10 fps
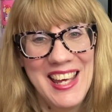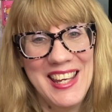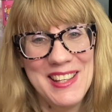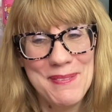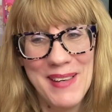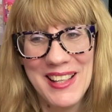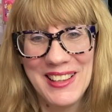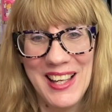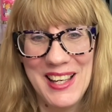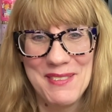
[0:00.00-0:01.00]
in my
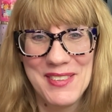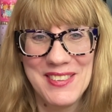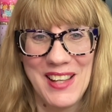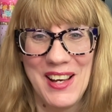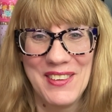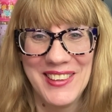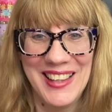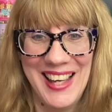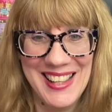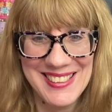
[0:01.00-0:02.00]
life. So
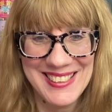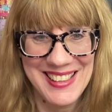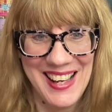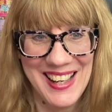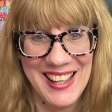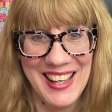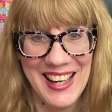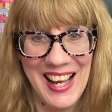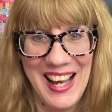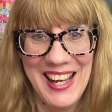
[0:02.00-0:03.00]
last night,
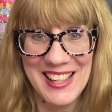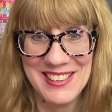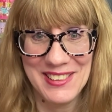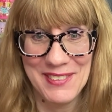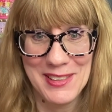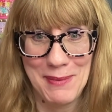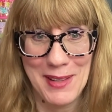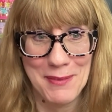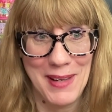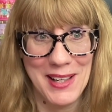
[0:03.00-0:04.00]
I actually went to
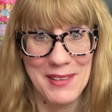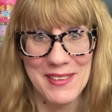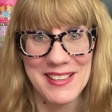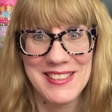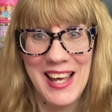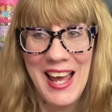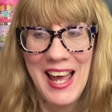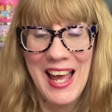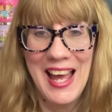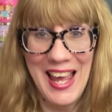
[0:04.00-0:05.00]
Bath and Body Works
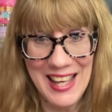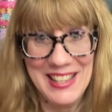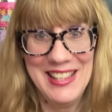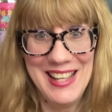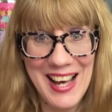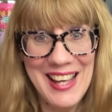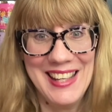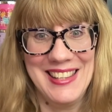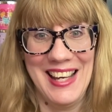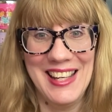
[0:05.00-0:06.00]
at
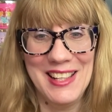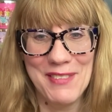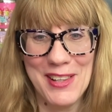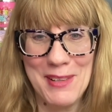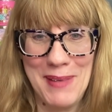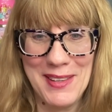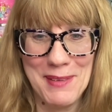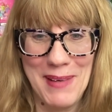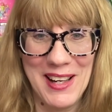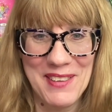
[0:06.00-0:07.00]
night. I never go to Bath
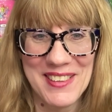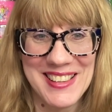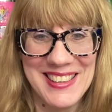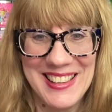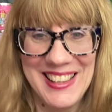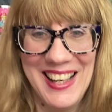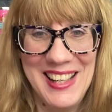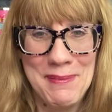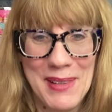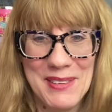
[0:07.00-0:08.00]
and Body Works at
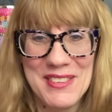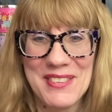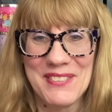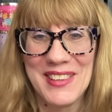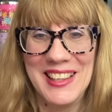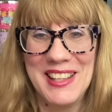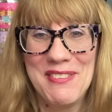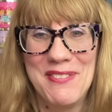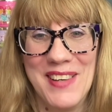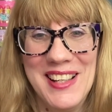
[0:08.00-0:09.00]
night, but it was really
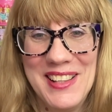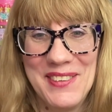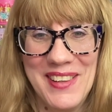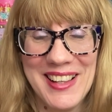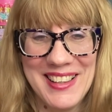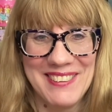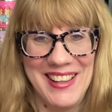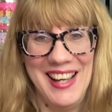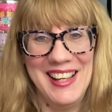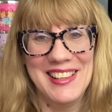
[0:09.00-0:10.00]
fun to walk
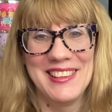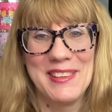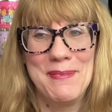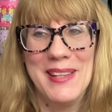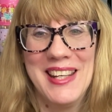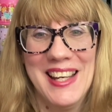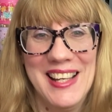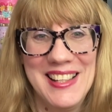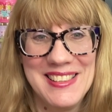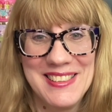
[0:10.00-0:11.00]
around
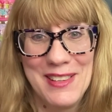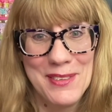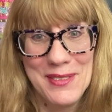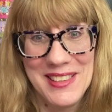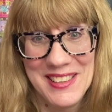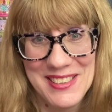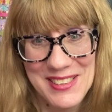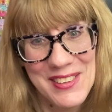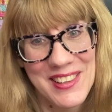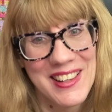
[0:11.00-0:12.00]
because no one was in the
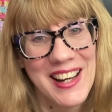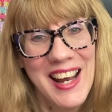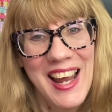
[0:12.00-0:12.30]
store